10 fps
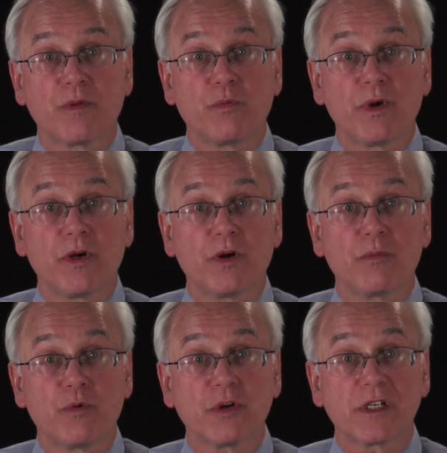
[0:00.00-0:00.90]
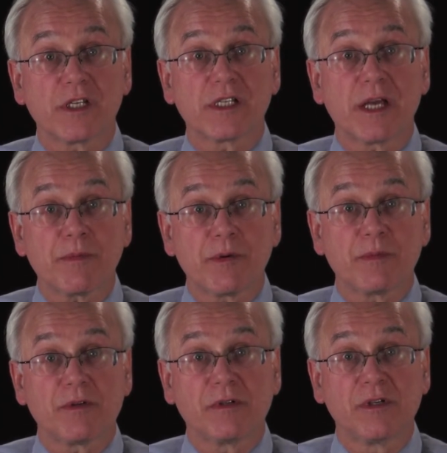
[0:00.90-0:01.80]
we are more
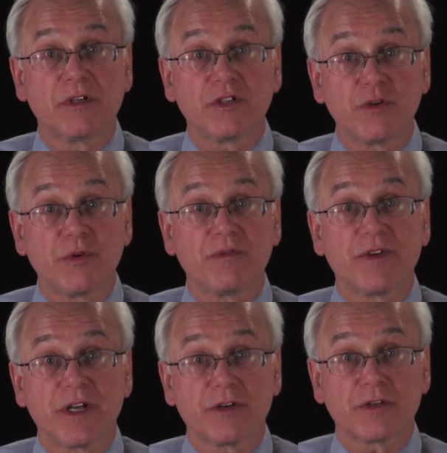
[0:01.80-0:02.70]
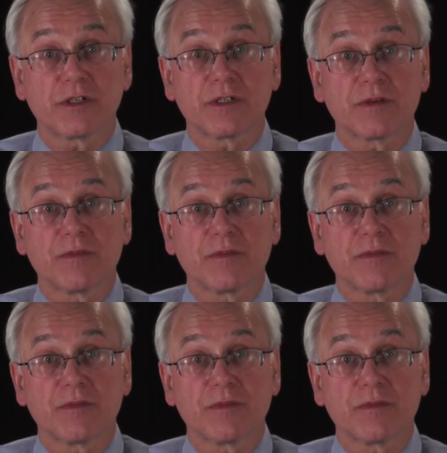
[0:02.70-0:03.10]
susceptible to invaders.